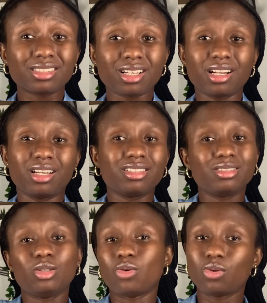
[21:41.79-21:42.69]
I'm like,
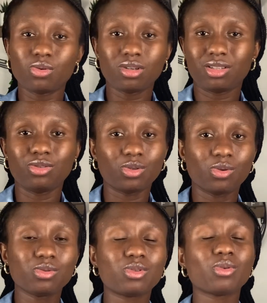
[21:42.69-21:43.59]
no.
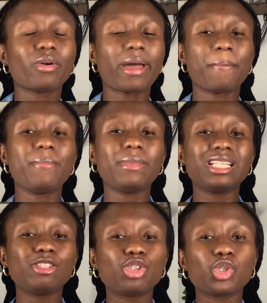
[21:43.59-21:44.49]
So I made
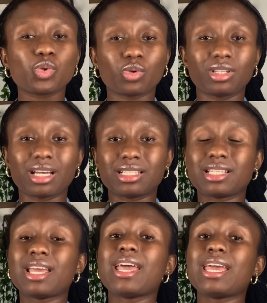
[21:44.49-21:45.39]
sure that
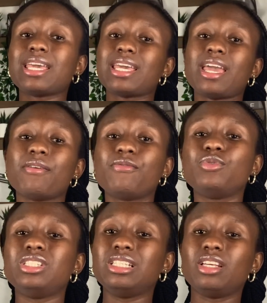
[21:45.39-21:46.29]

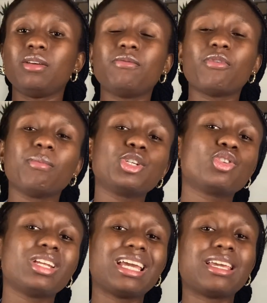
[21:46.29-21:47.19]
the information
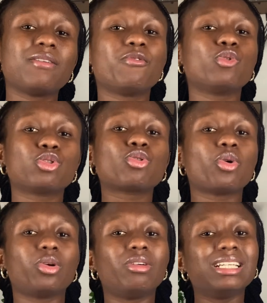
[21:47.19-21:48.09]
I gave was
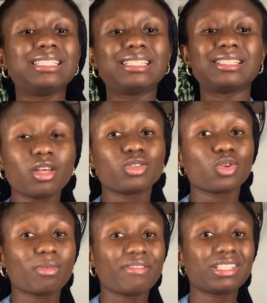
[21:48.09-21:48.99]
correct. So
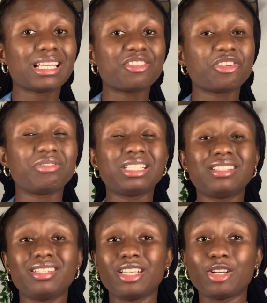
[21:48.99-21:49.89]
my visa did not really
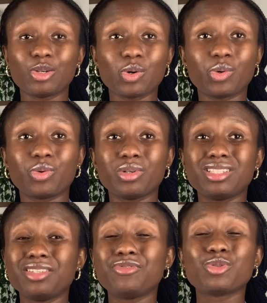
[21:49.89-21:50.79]
take long. It
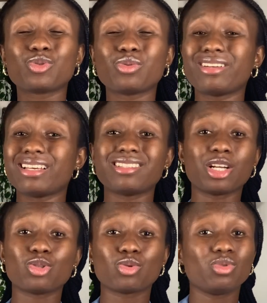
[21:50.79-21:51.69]
even took less than
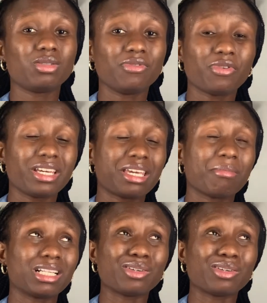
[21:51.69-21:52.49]
2 weeks before it came out.